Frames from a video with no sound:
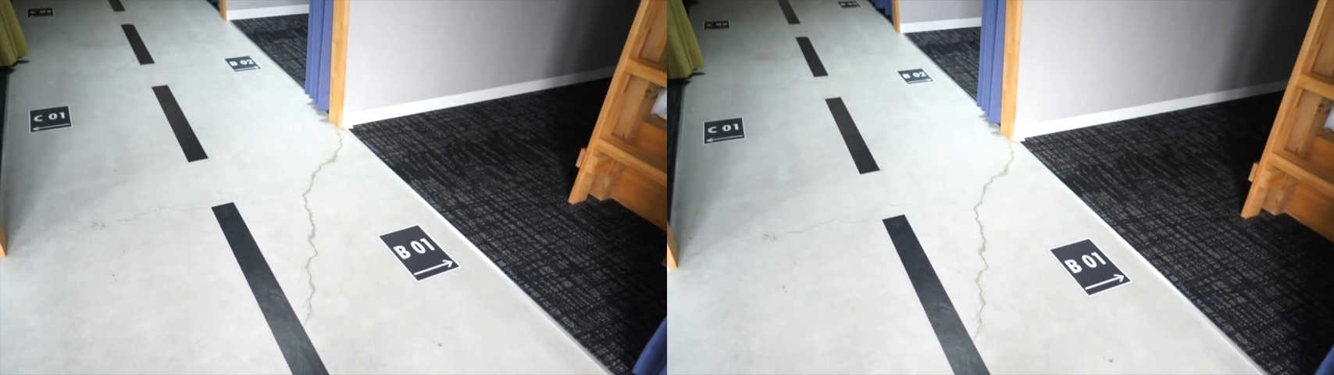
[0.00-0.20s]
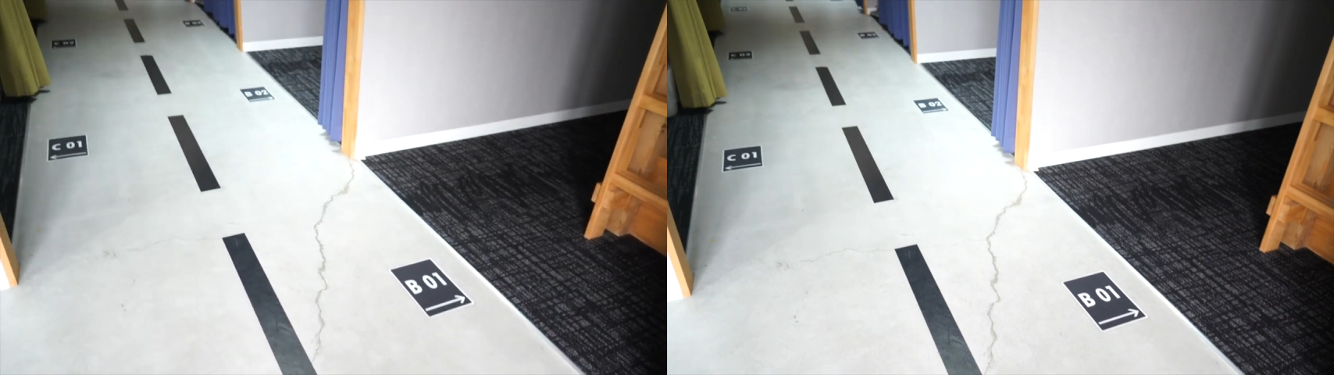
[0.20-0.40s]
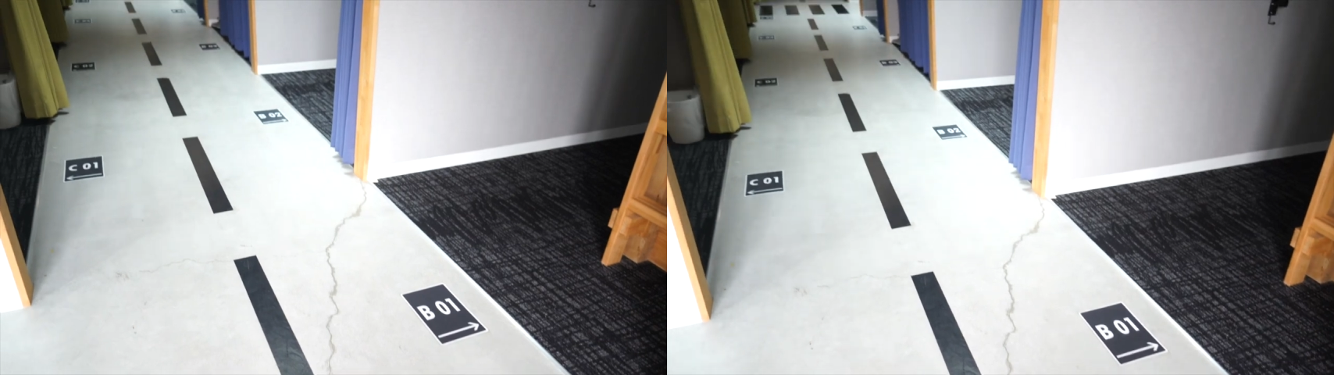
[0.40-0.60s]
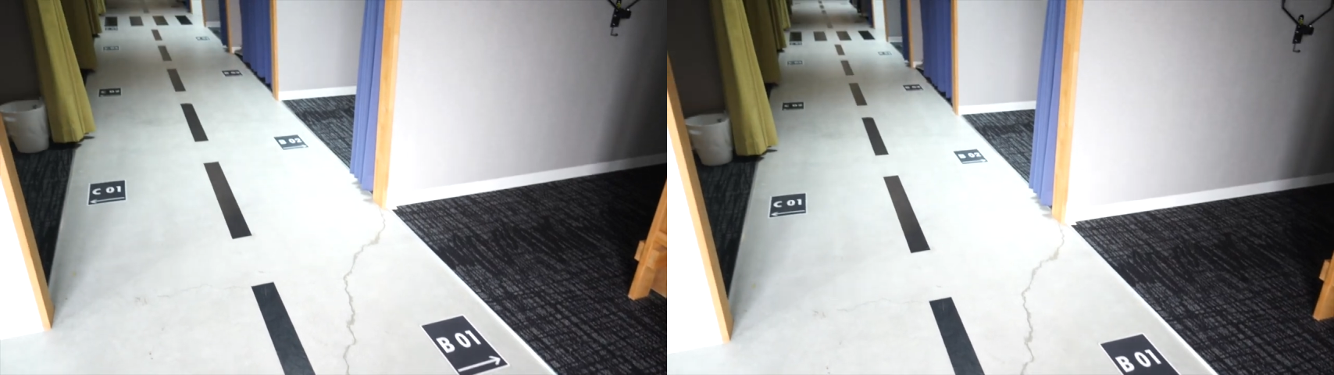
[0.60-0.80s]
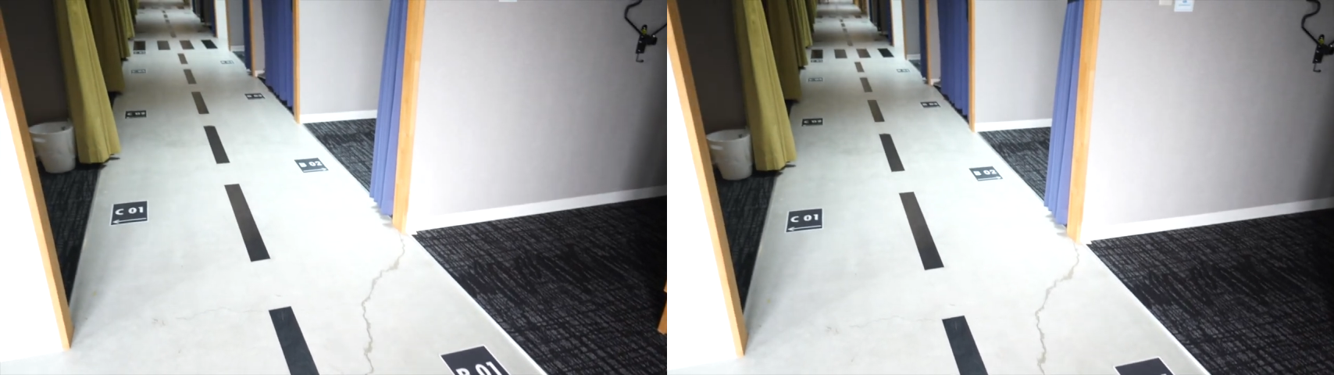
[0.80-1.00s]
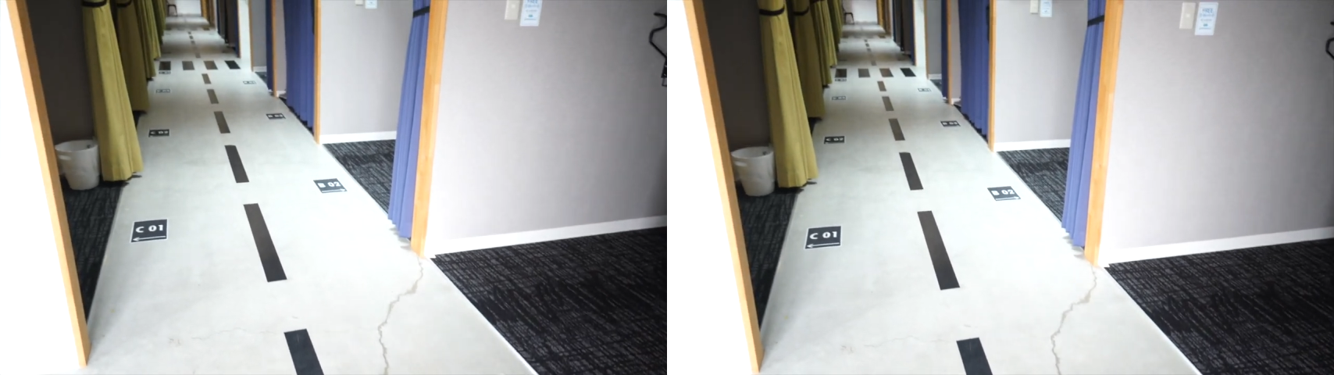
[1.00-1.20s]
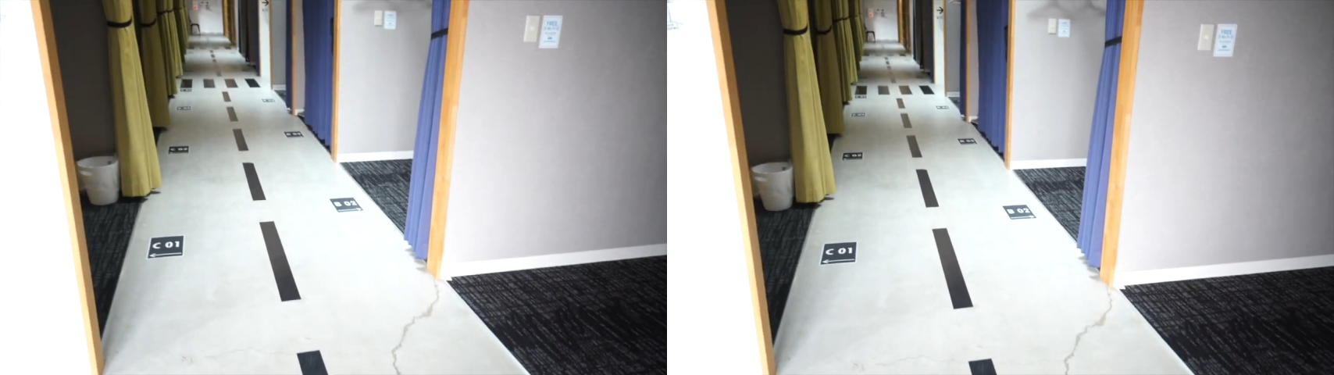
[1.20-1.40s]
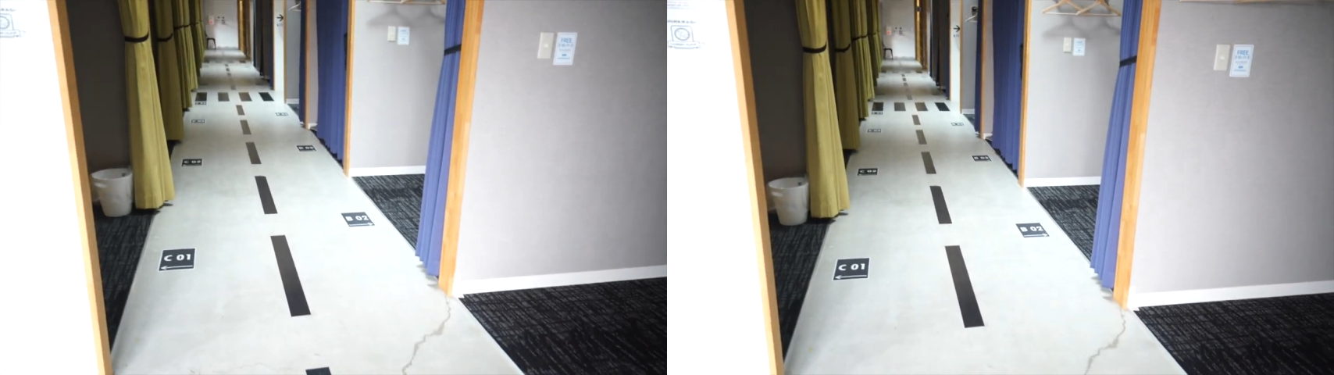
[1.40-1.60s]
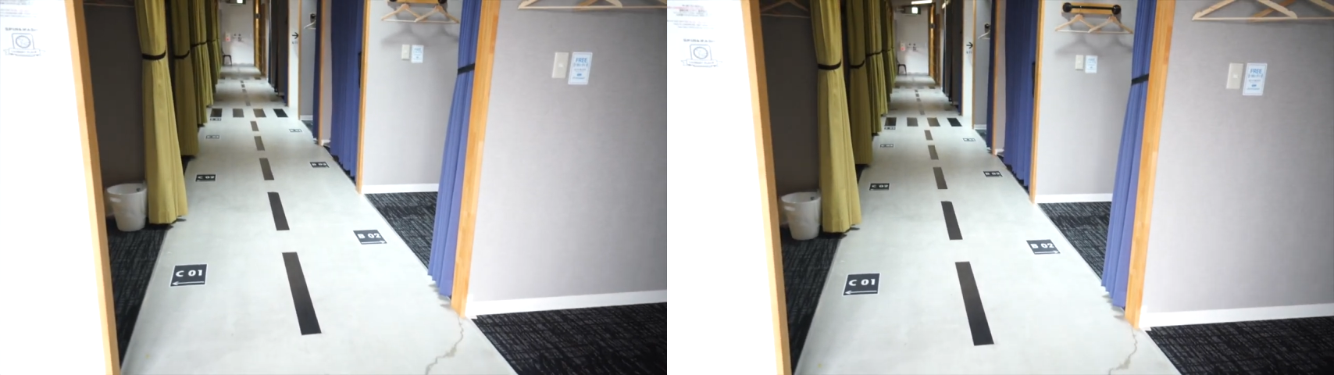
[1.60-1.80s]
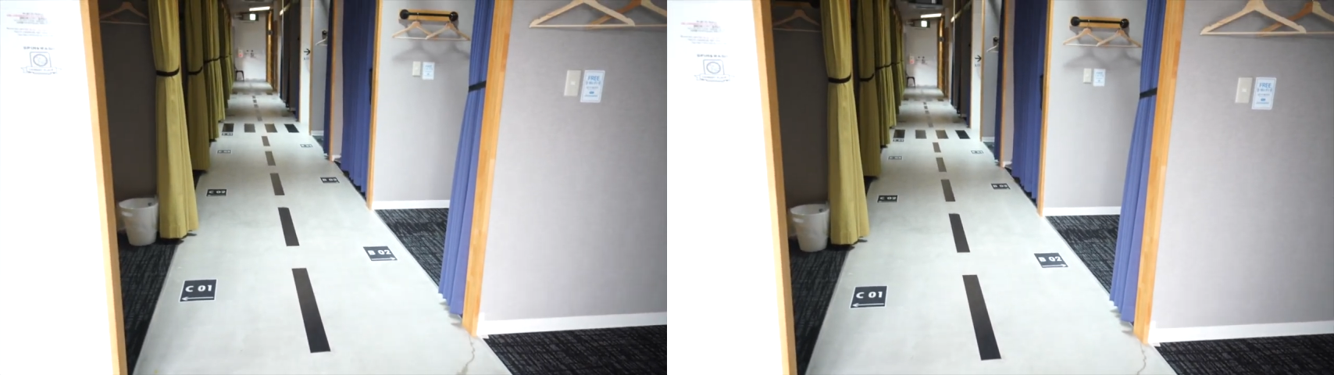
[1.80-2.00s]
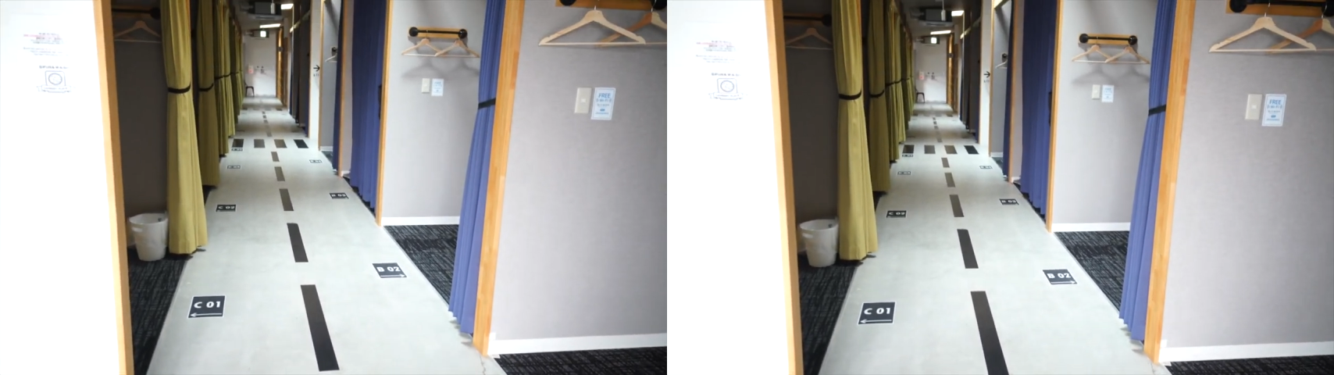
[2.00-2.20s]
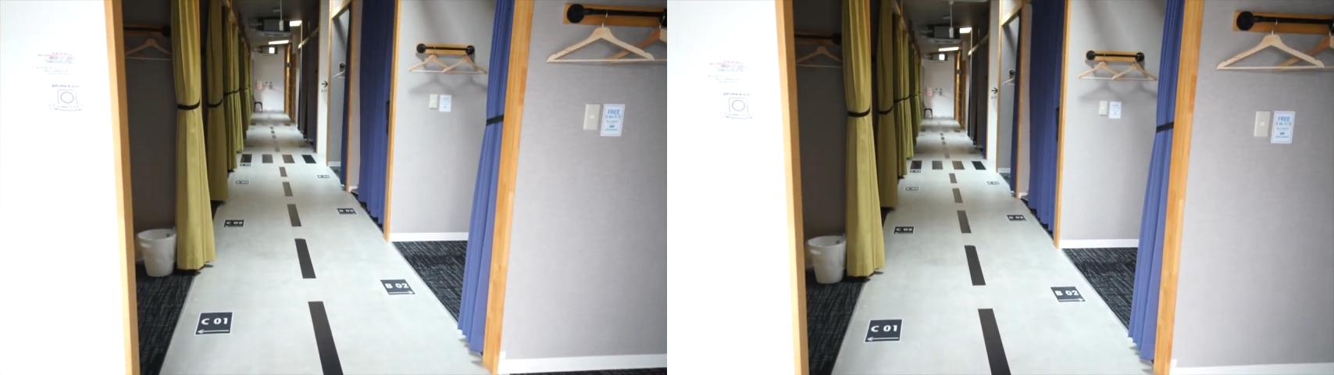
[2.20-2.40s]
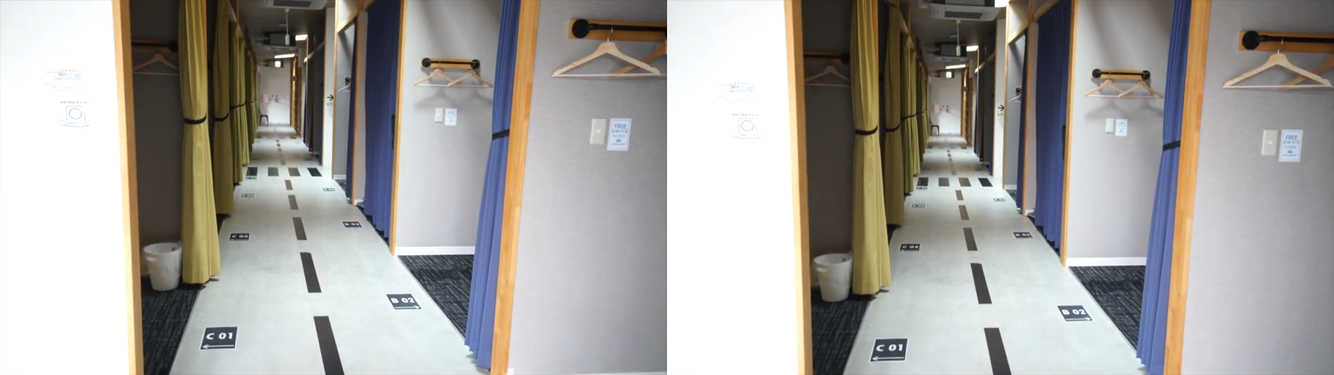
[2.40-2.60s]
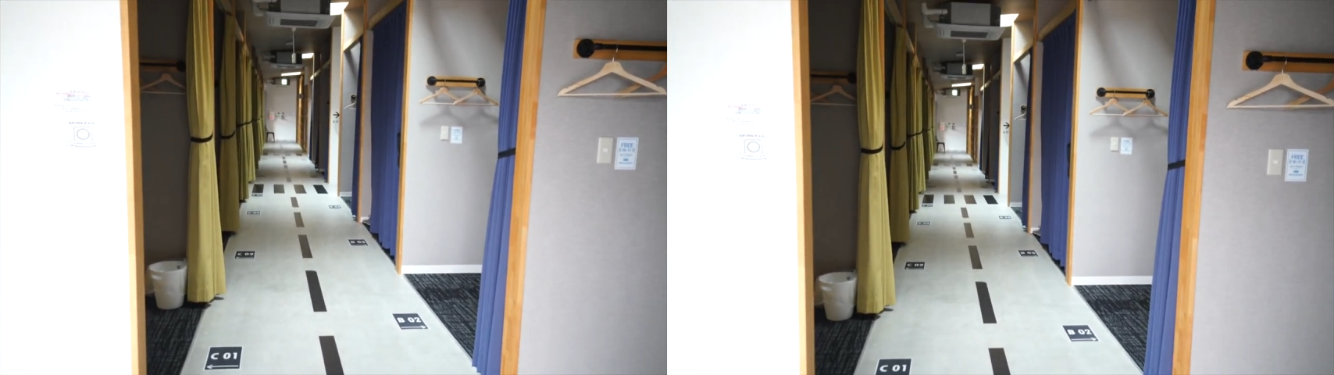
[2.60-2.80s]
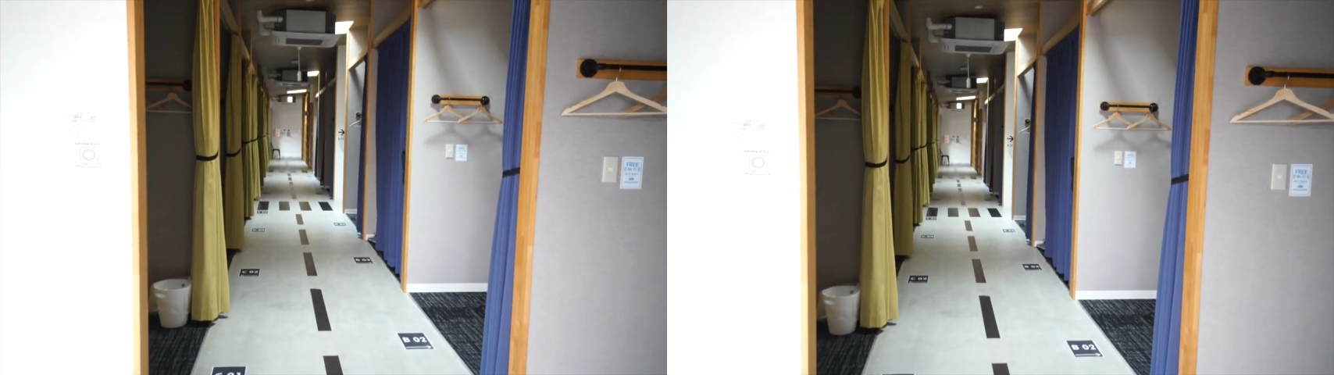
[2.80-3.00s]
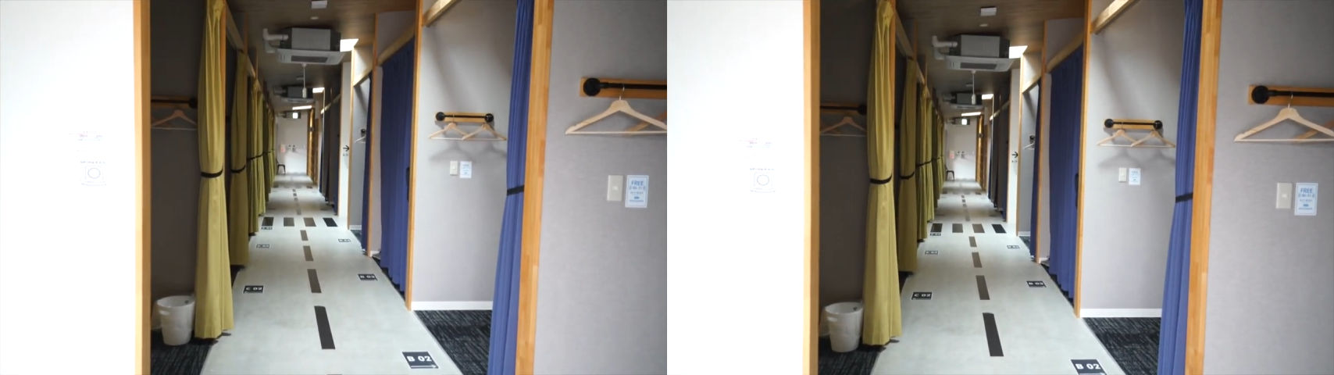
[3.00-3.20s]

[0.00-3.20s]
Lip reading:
[unreadable: no face in view]